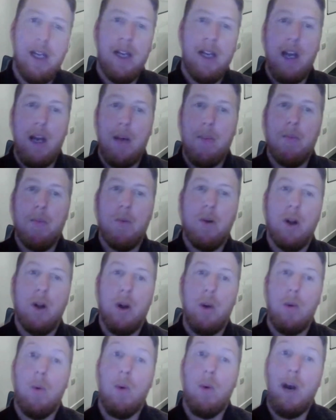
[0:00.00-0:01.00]

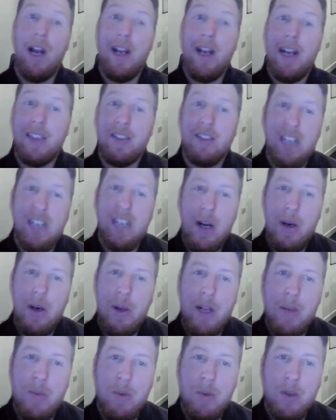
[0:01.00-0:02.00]
Where
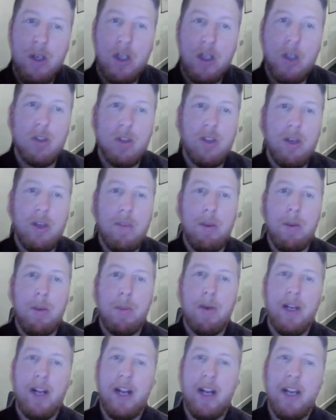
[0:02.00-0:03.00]
necessary, then we're going to look to
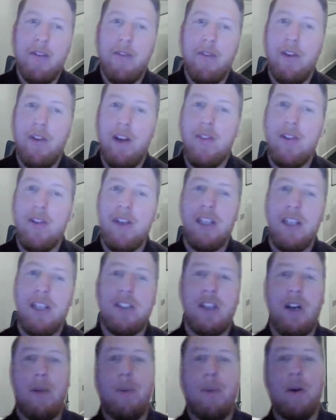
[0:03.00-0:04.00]
implement any further
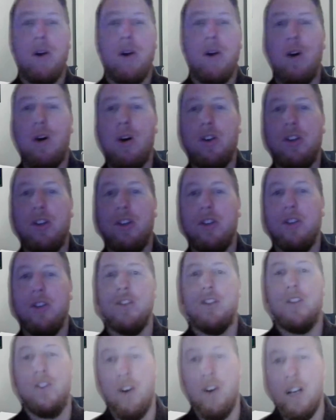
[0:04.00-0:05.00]
necessary
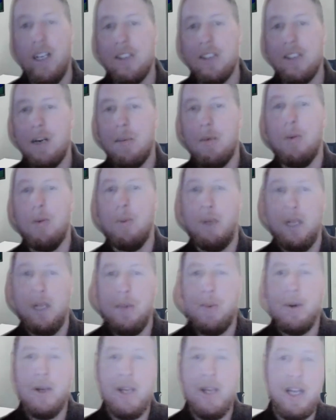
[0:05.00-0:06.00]
precautions, for example,
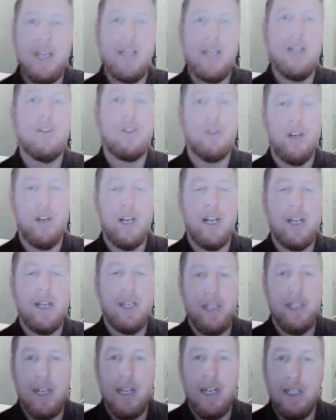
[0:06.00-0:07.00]
PPE,
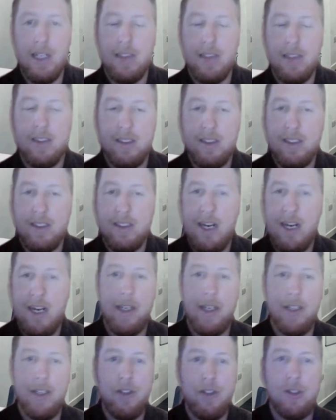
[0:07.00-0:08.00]
training and
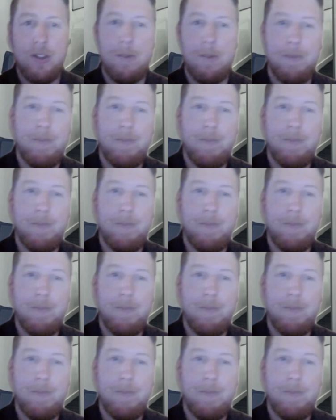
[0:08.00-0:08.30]
signage.